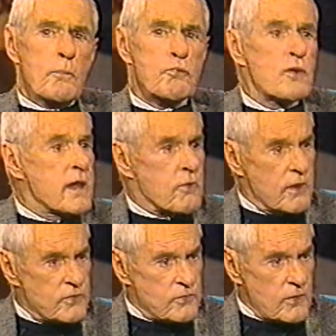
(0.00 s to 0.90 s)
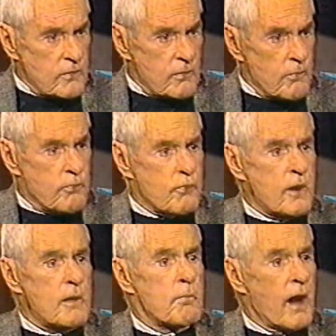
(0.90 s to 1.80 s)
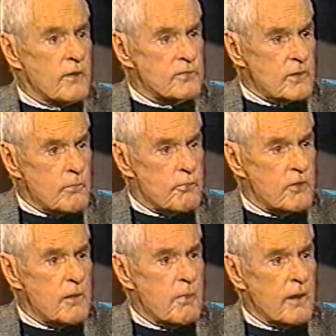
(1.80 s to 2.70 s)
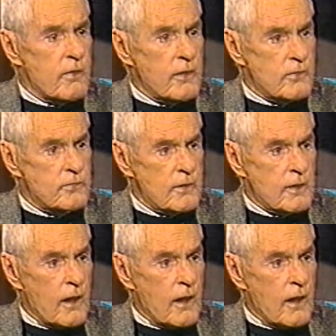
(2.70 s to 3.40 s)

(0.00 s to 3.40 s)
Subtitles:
pre-Christian, pre-Muslim, pre-monotheistic.